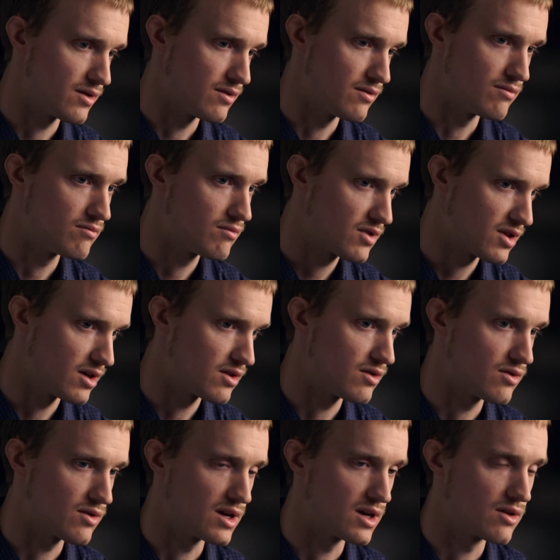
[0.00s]
and
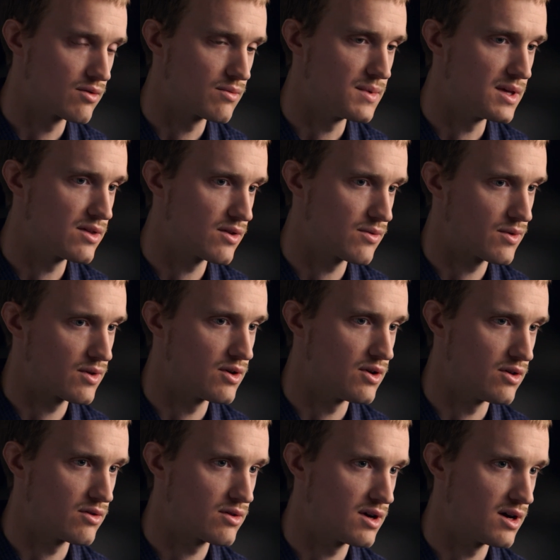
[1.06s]
sessions later would be something
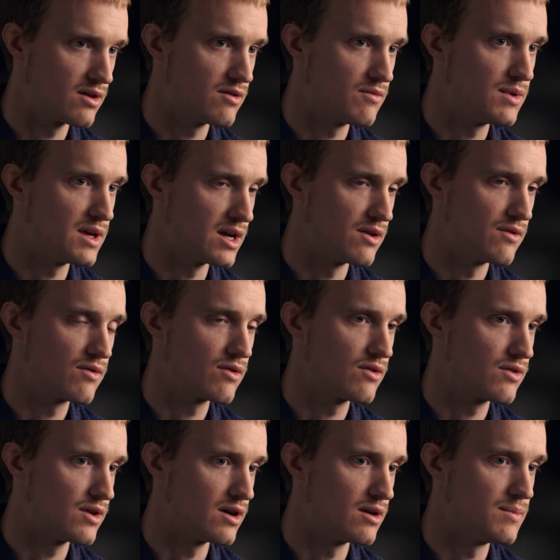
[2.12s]
called cognitive behavioral
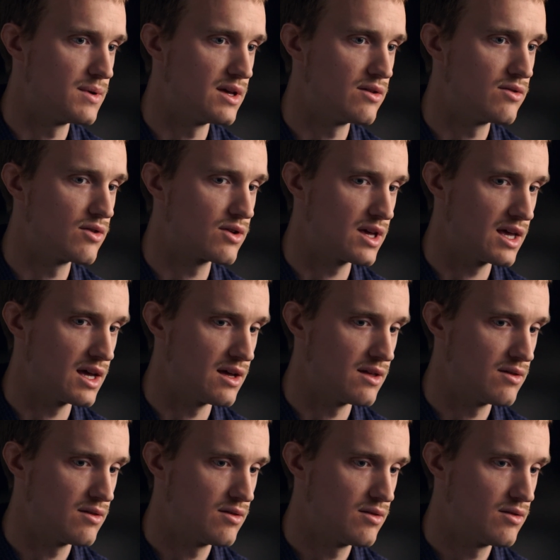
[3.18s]
therapy, looking at
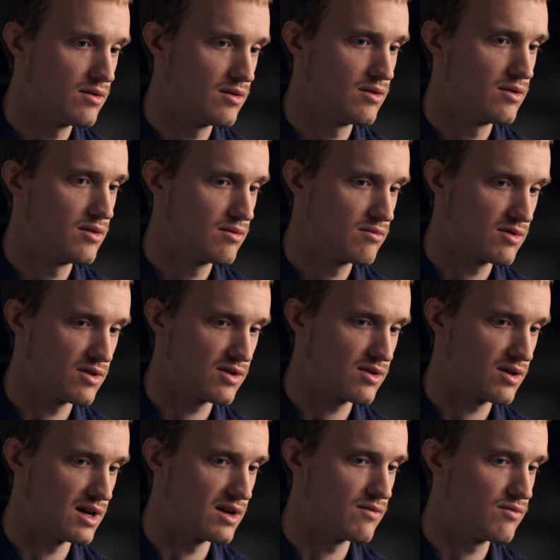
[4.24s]
just
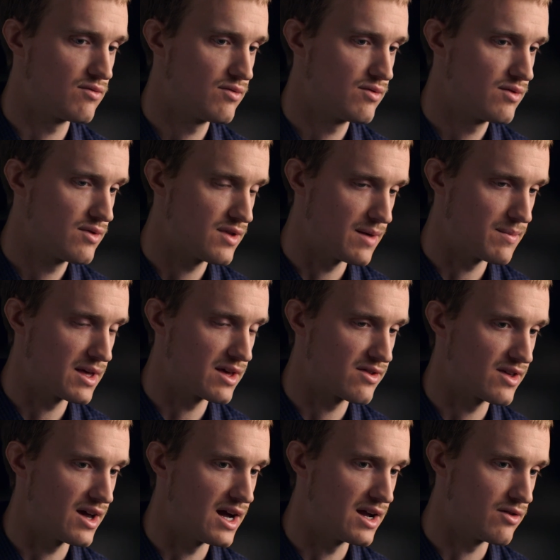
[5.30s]
kind of stepping
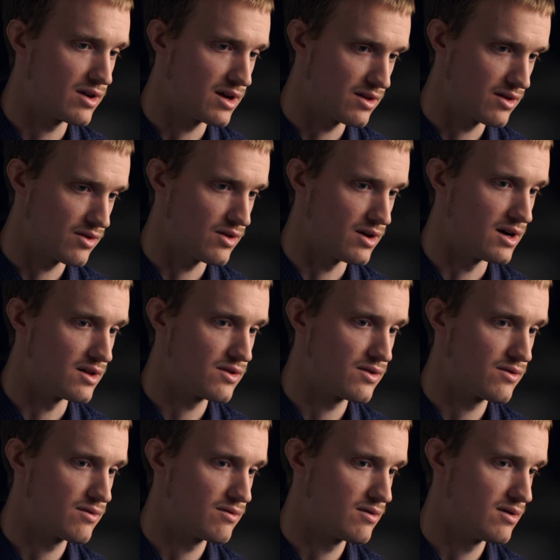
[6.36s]
aside and looking at the
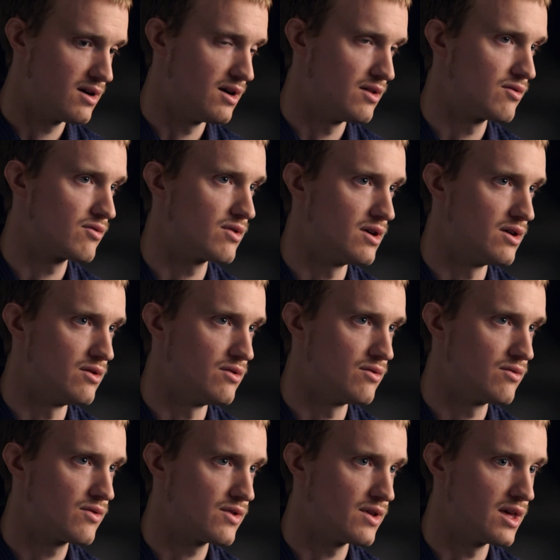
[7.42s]
thoughts on their
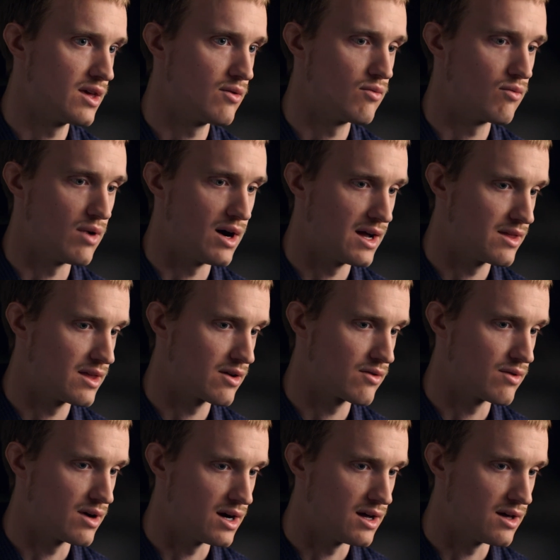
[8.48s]
own, seeing why they
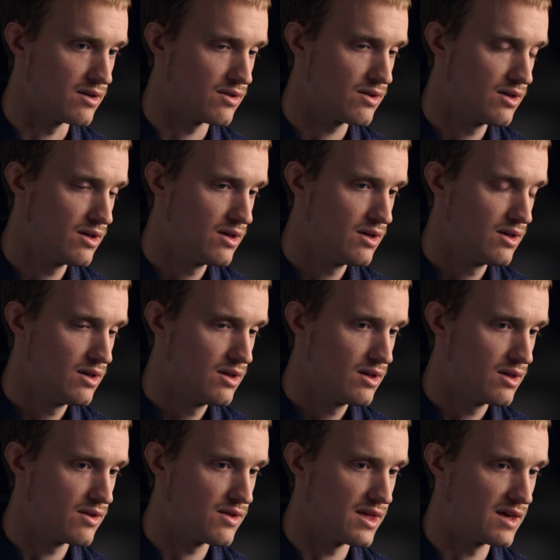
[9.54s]
arise,
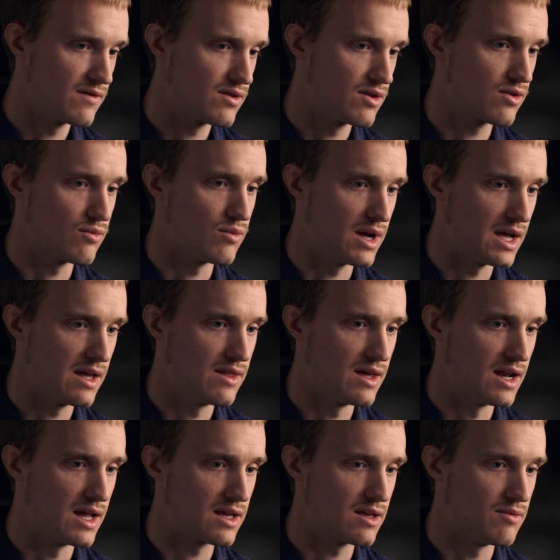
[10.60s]
and seeing if there's a way
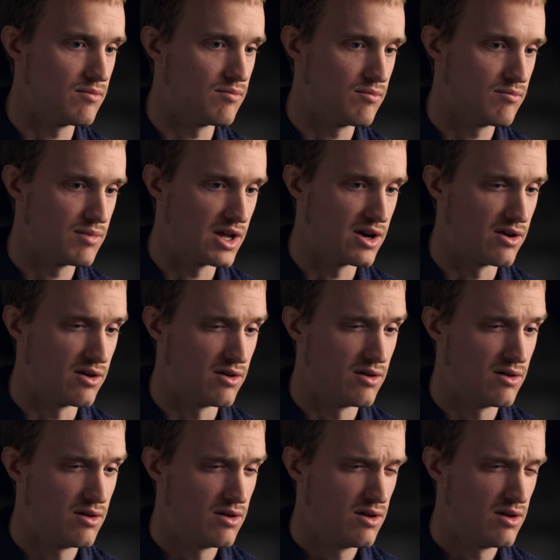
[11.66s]
that I can better